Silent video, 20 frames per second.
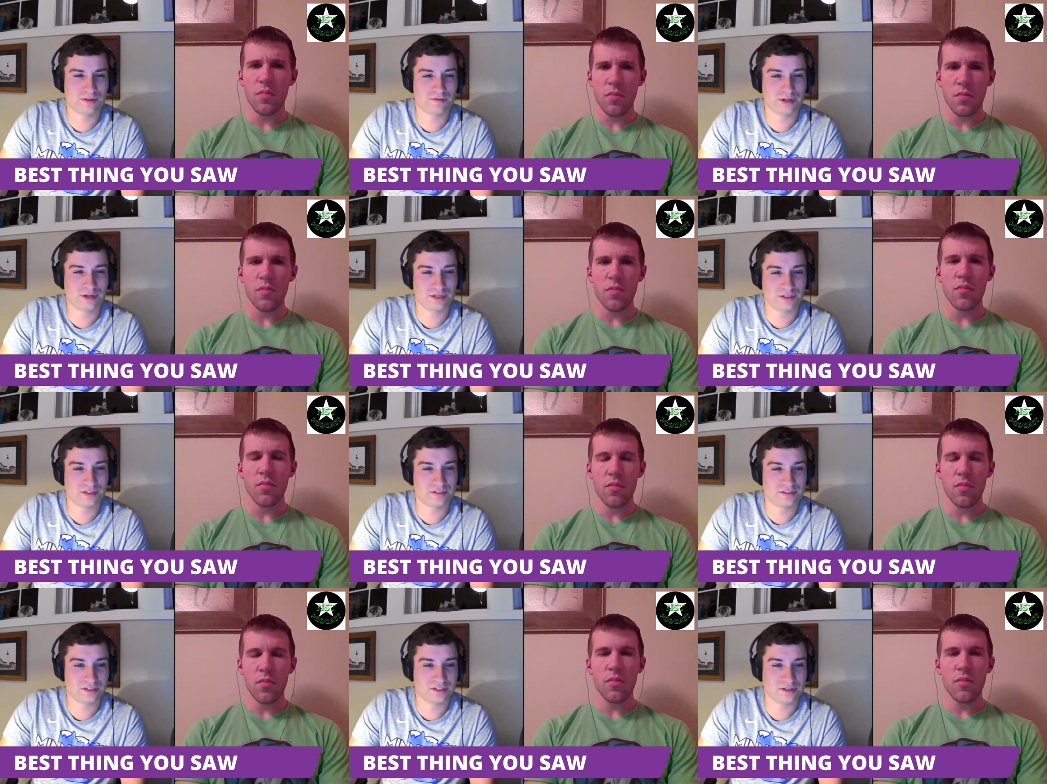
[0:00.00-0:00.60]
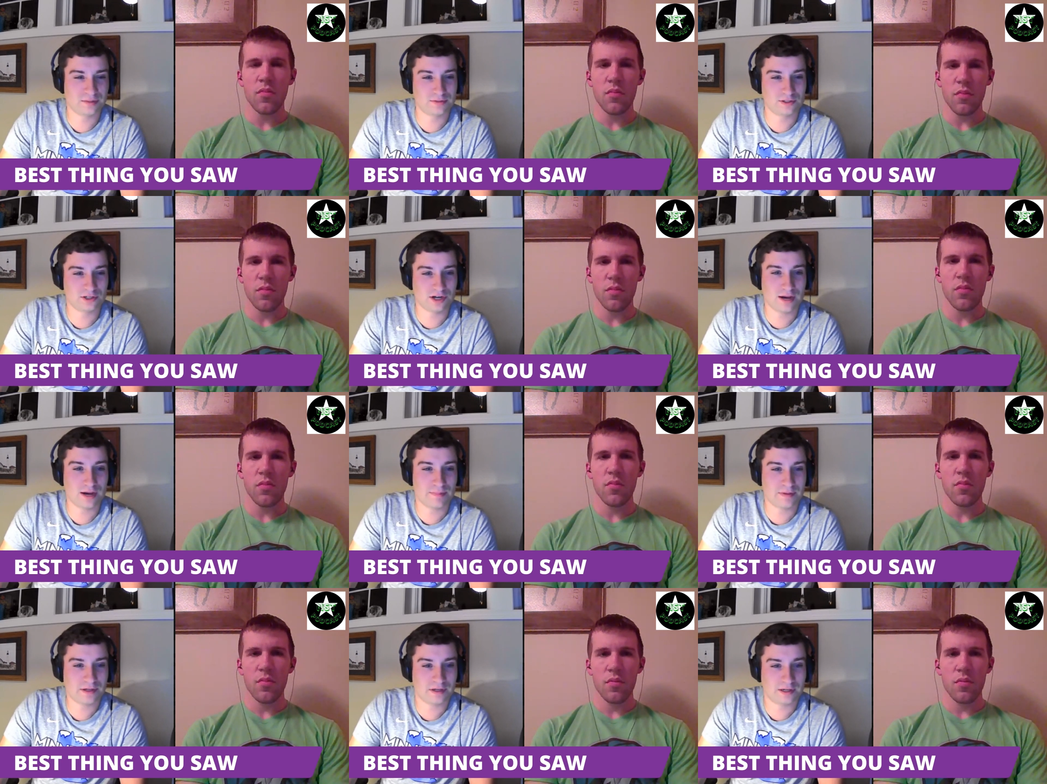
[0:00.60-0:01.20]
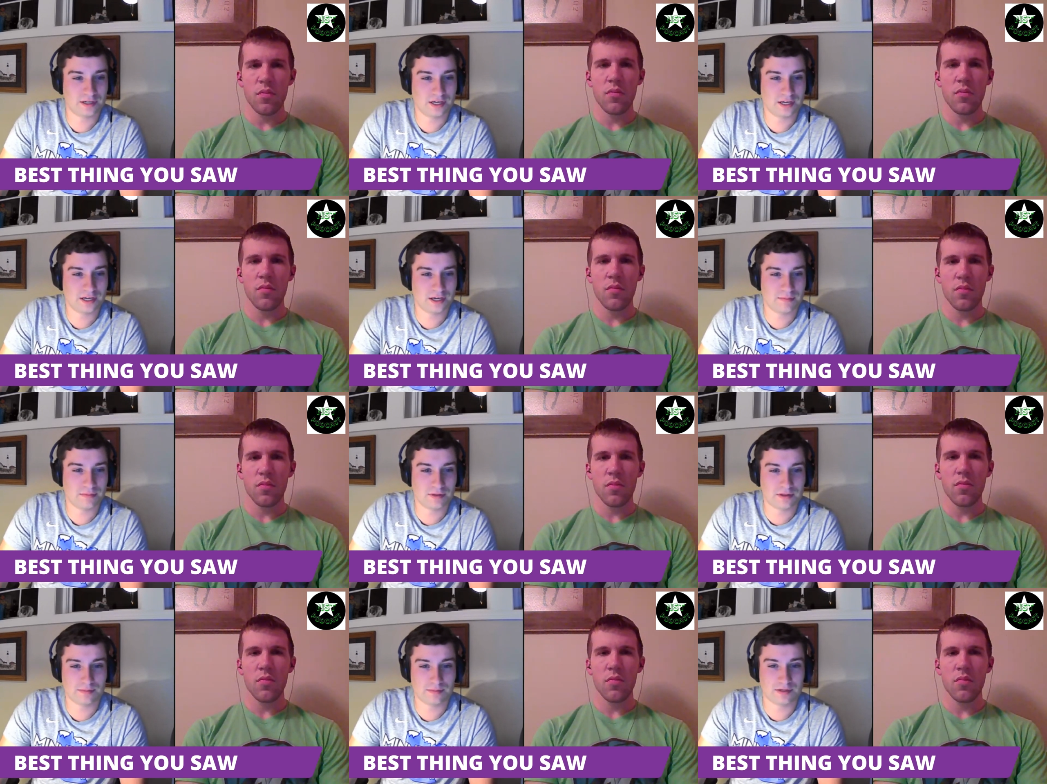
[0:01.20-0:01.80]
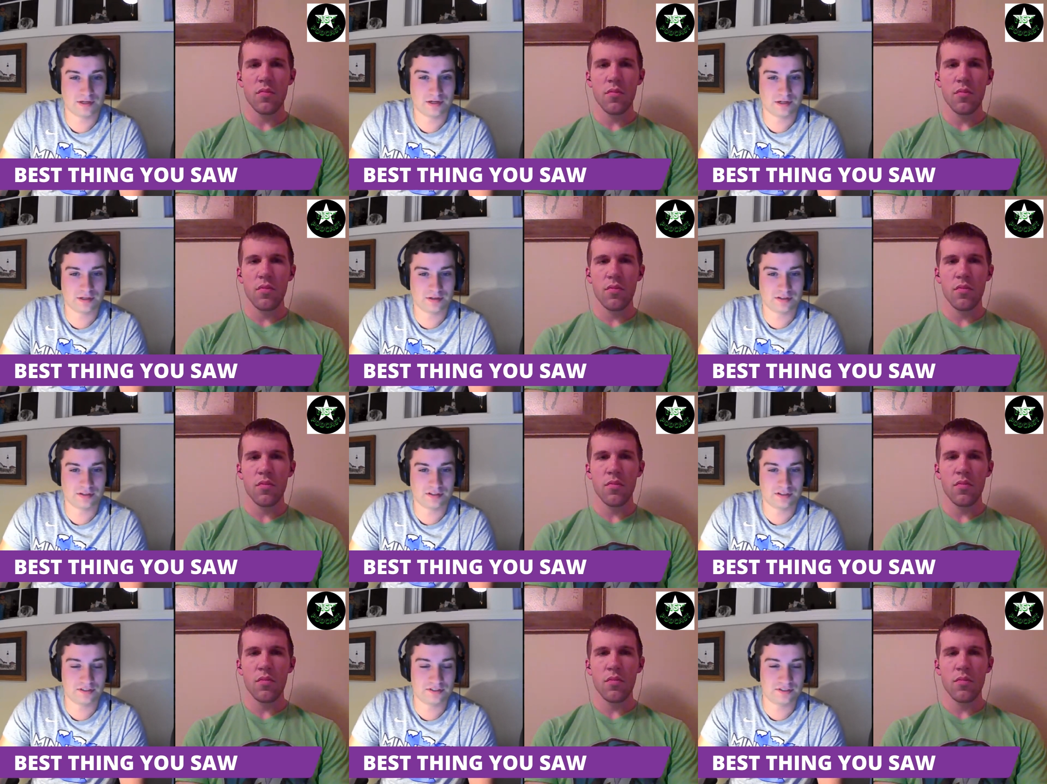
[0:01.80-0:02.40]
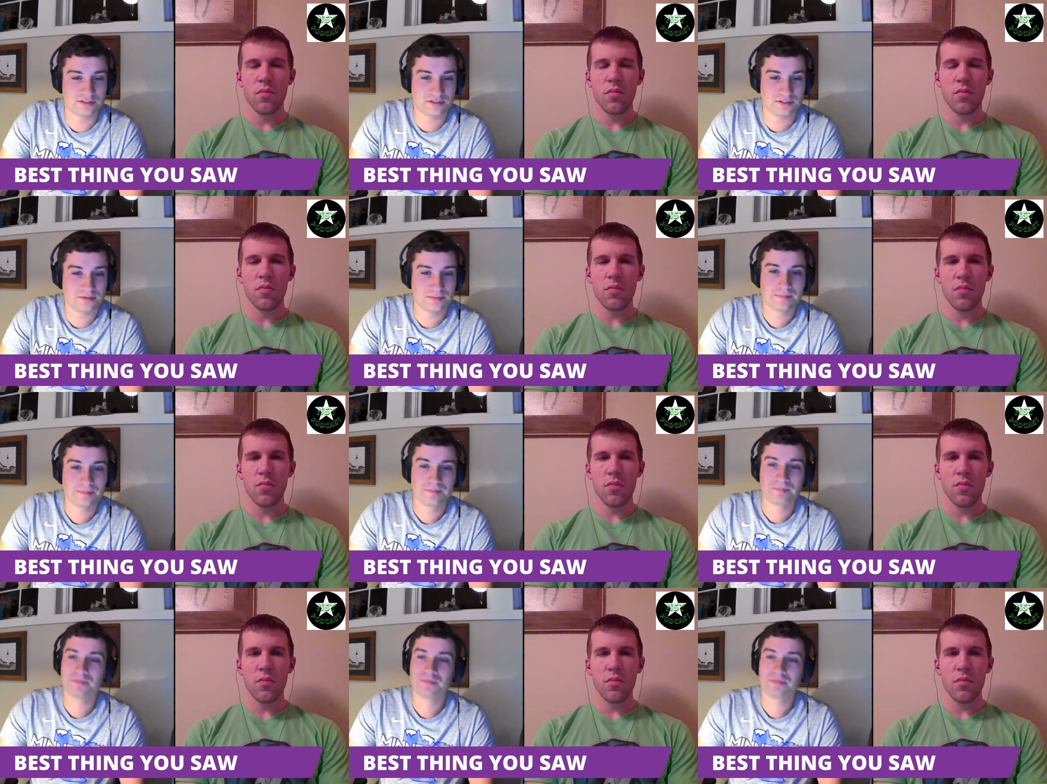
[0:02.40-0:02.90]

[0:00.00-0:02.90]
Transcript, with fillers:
Speaker 1: the Vikings end up dropping a game at the beginning of the season.